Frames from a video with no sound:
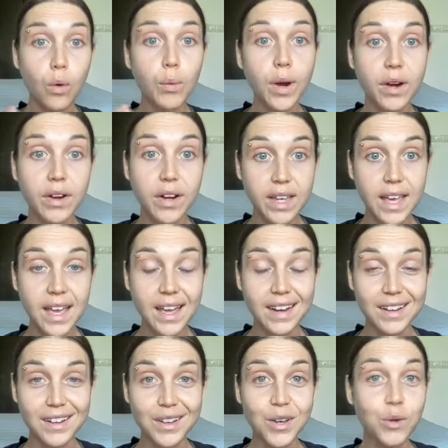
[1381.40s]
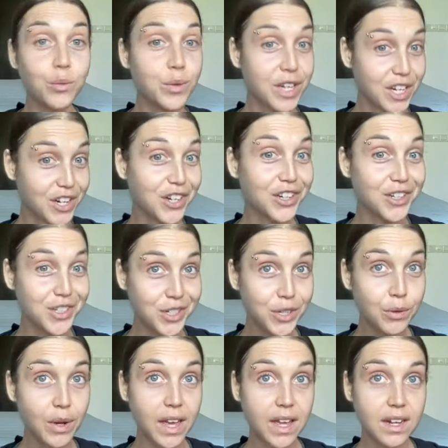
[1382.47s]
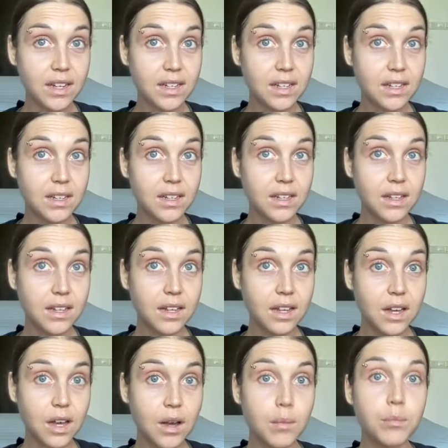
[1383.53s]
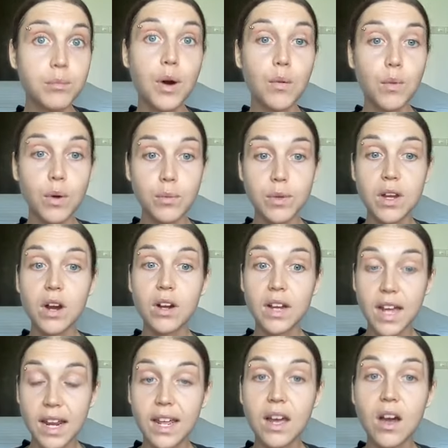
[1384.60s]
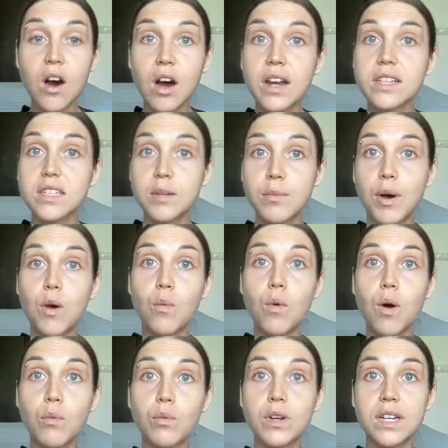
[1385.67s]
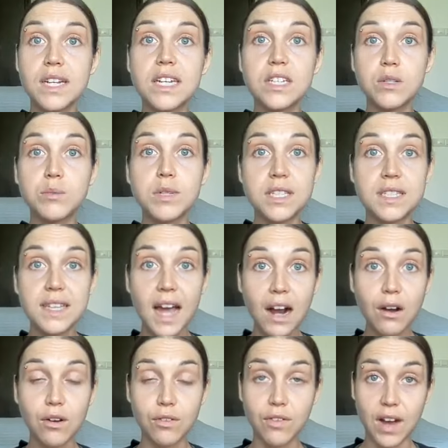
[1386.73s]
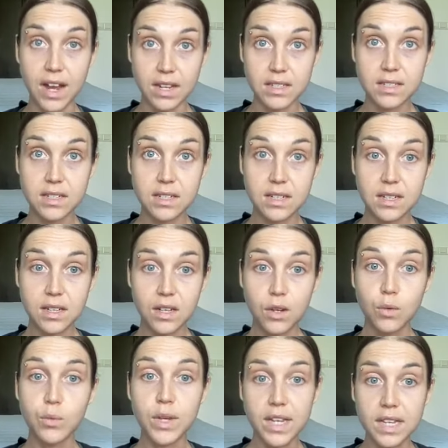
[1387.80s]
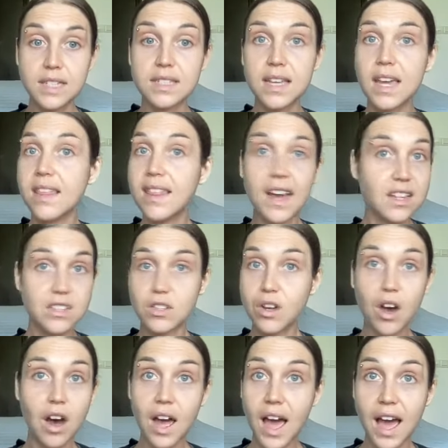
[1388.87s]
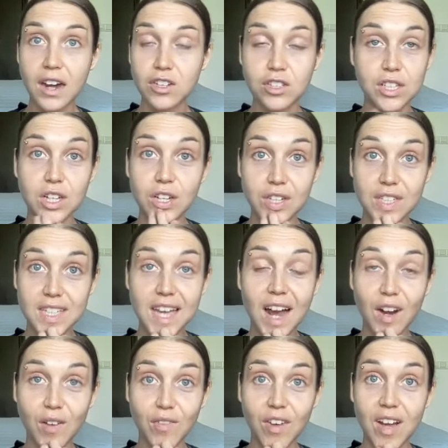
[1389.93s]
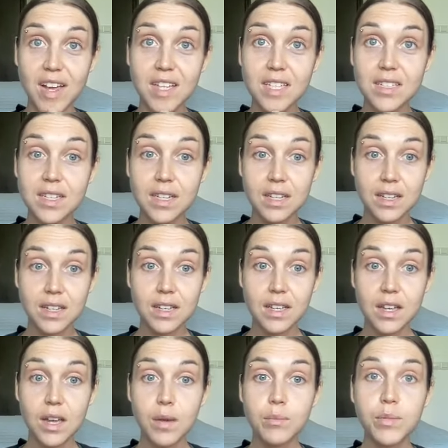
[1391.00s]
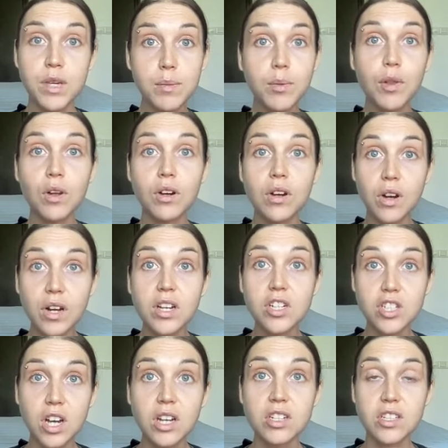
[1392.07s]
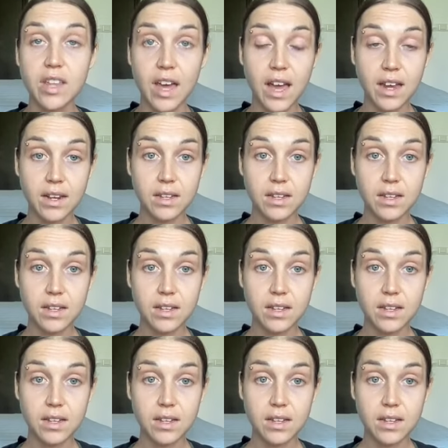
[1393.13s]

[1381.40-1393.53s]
where again, we could do it, but when we are getting honest about what would need to be sacrificed, we can say that's not actually a good sacrifice people are going to judge that.